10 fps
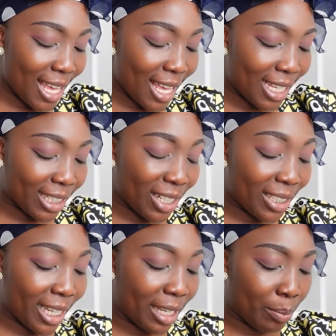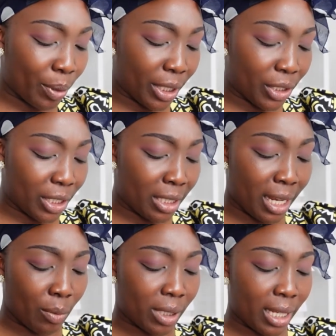he started taking pictures and
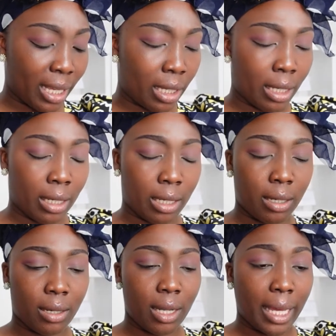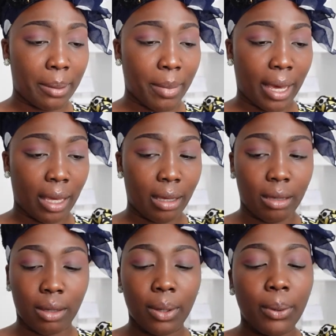I was like in like my
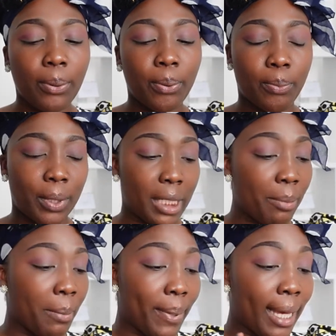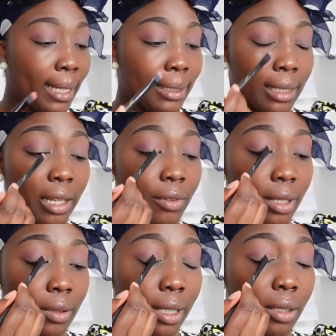pajama pants and everything.
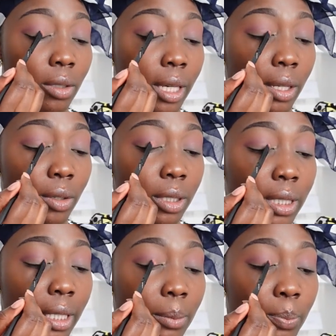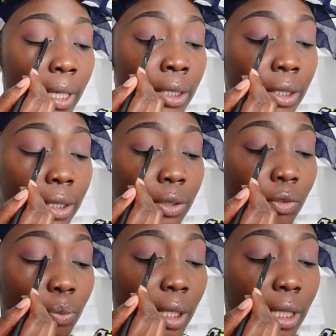I was like, you cannot take pictures
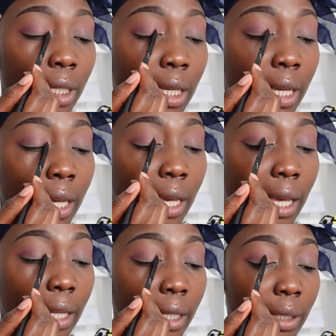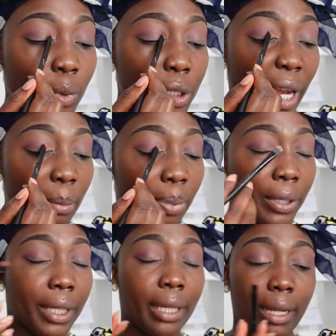of me. And then we tried
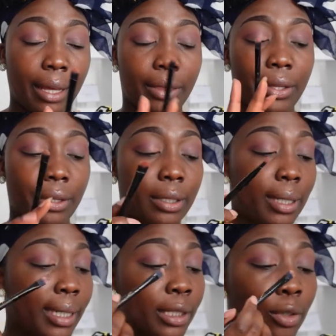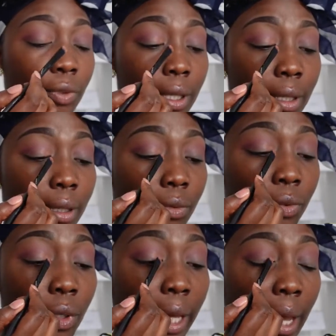blocking like the lens of the
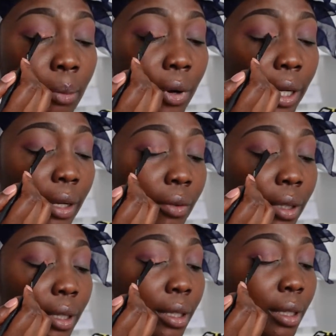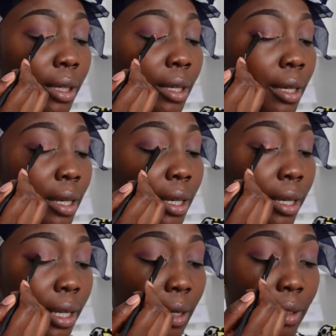phone camera and everything.
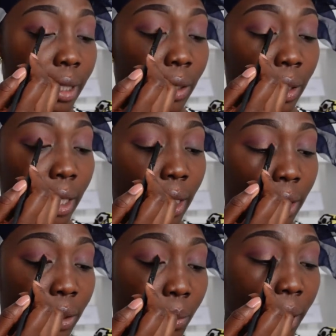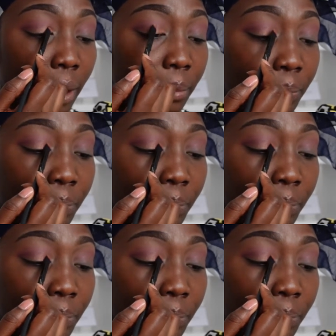And I was like, okay, you know what?